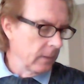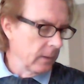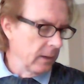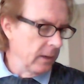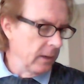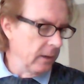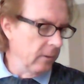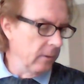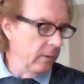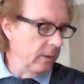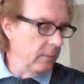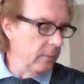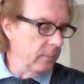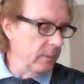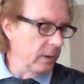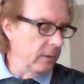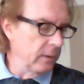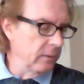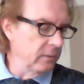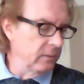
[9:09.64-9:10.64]
hearing it
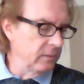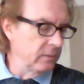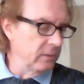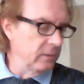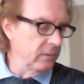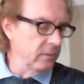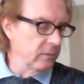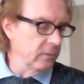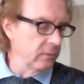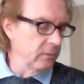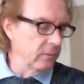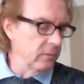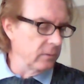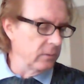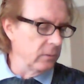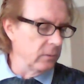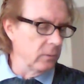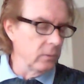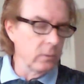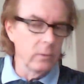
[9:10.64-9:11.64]
by this distant
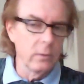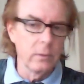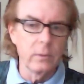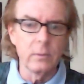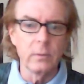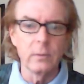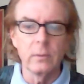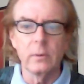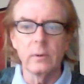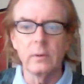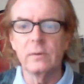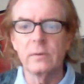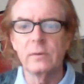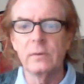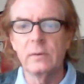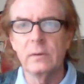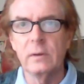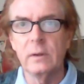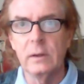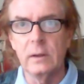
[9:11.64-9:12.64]
northern
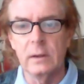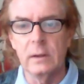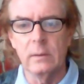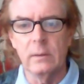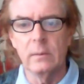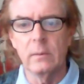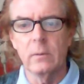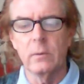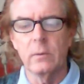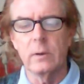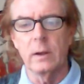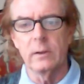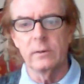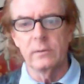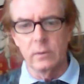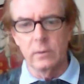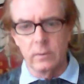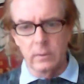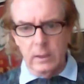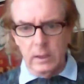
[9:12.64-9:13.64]
sea. Okay,
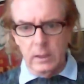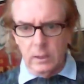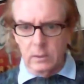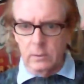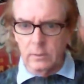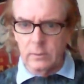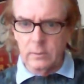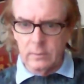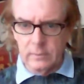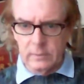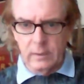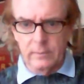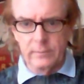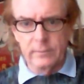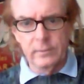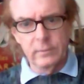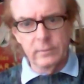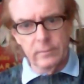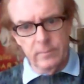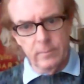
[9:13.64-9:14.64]
so England is
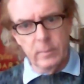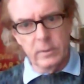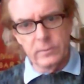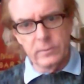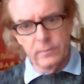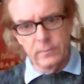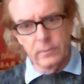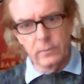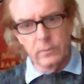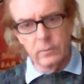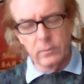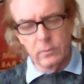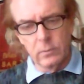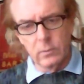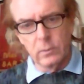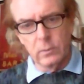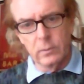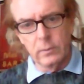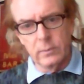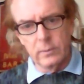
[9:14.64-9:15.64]
obviously much further
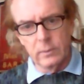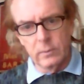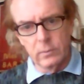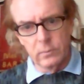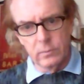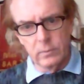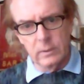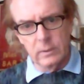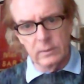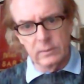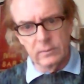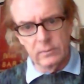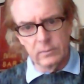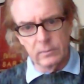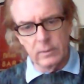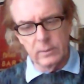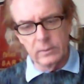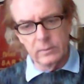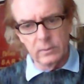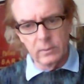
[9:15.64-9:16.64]
north than Greece,
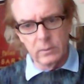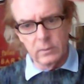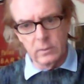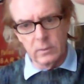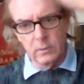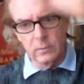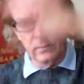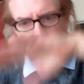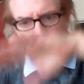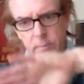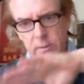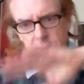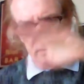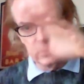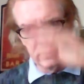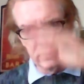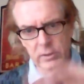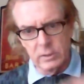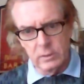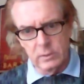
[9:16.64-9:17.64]
right? So you go from the
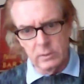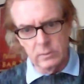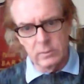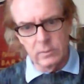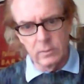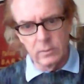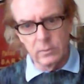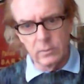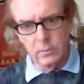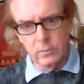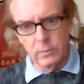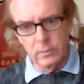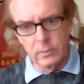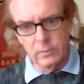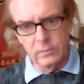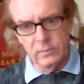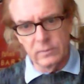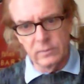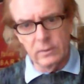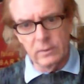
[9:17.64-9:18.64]
Aegean to the
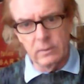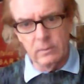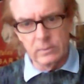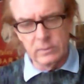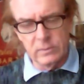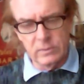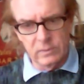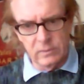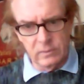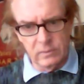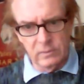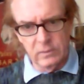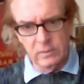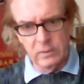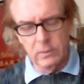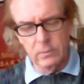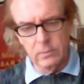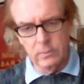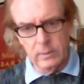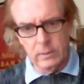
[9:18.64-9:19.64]
northern sea, which is the
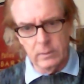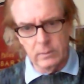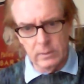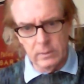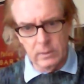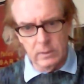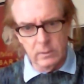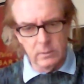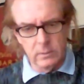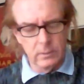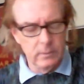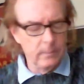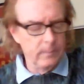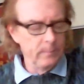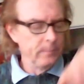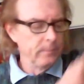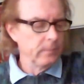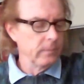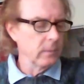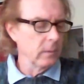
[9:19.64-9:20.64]
sea around England.
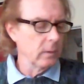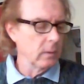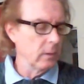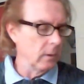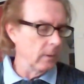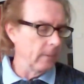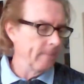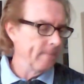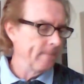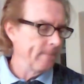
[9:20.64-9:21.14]
Okay.